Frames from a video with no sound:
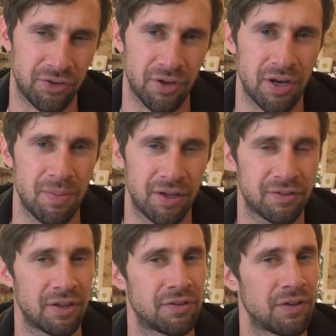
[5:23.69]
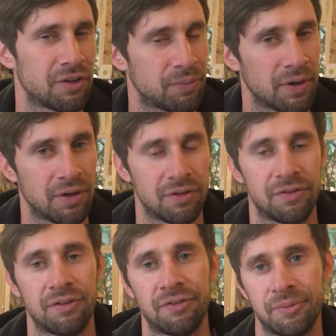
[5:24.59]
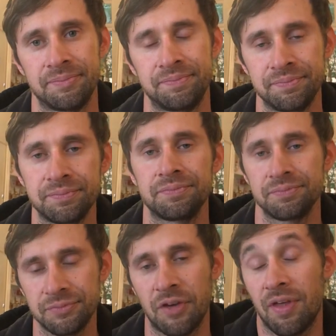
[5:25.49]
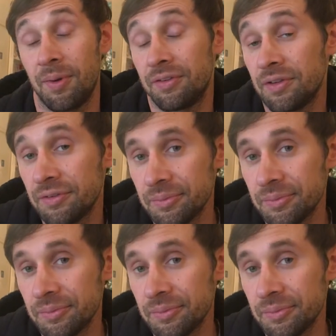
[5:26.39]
trying to make sense of the experiences, if that makes sense.